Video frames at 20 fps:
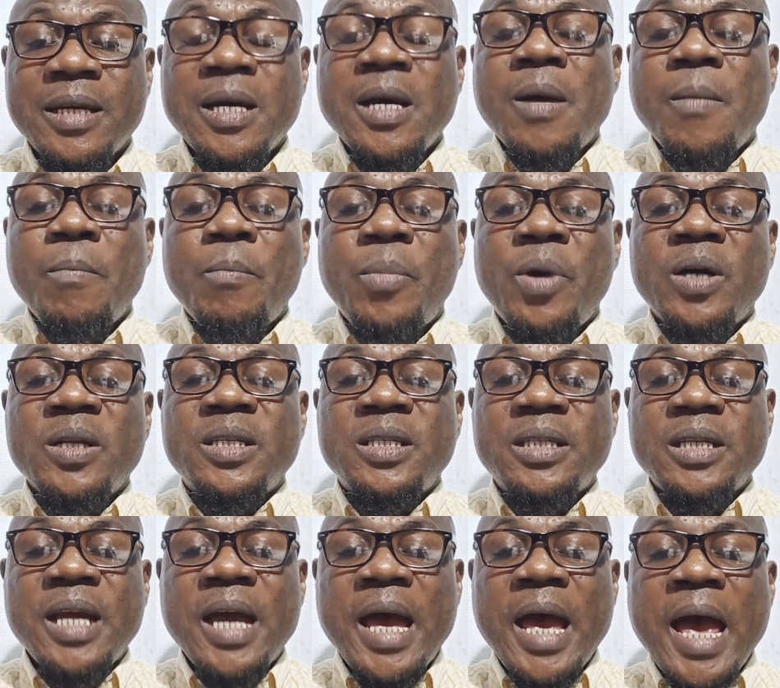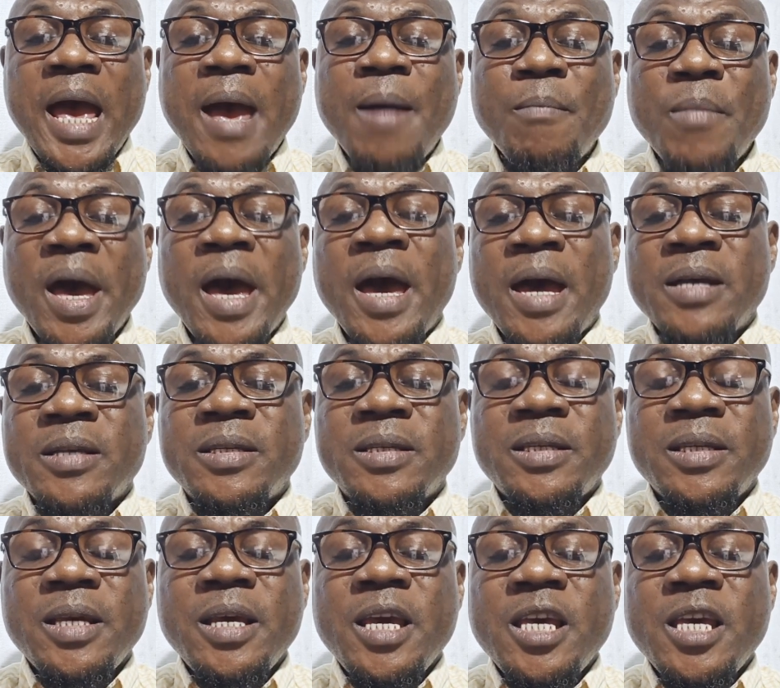But MS